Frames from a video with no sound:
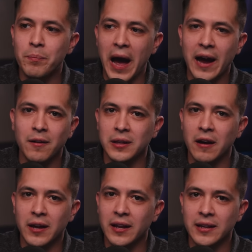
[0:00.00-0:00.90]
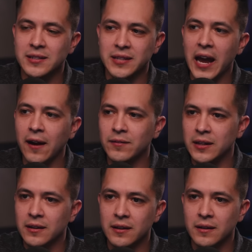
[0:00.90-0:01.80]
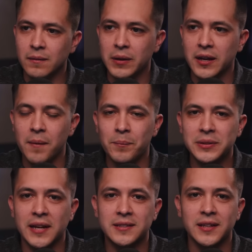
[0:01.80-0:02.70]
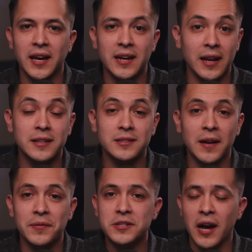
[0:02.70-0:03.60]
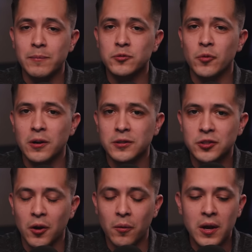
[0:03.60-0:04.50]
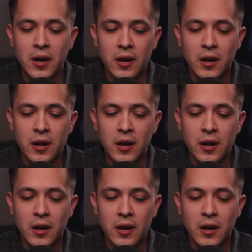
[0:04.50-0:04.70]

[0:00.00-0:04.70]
back without getting saved and become possessed again, and it's 7 times worse. So